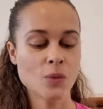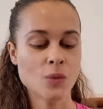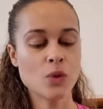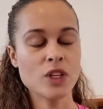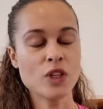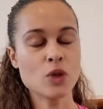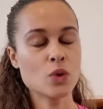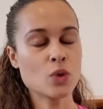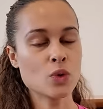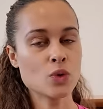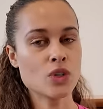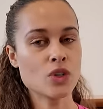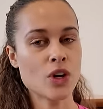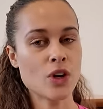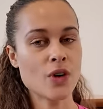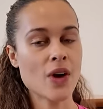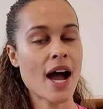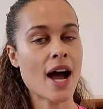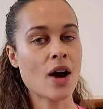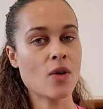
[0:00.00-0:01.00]
We all
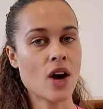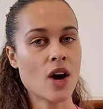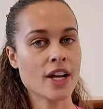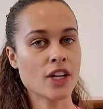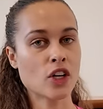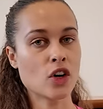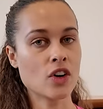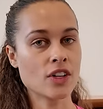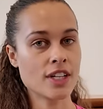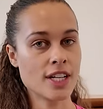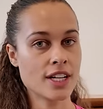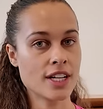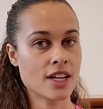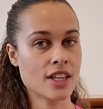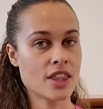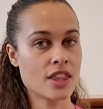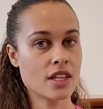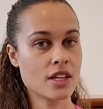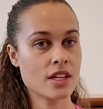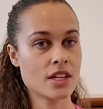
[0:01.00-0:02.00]
know how iconic
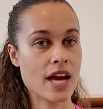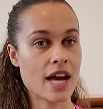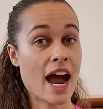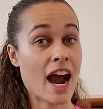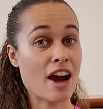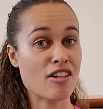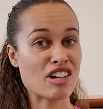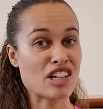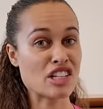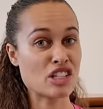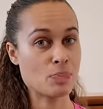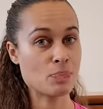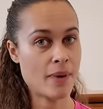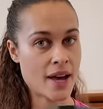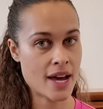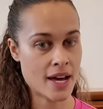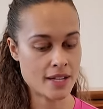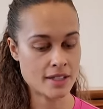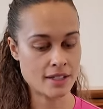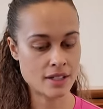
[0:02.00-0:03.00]
the Harrods
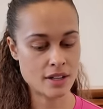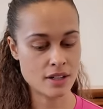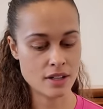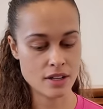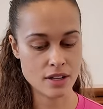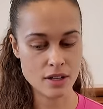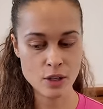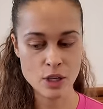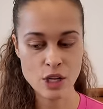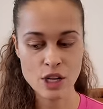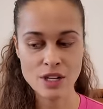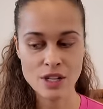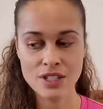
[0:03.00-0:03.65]
bears are.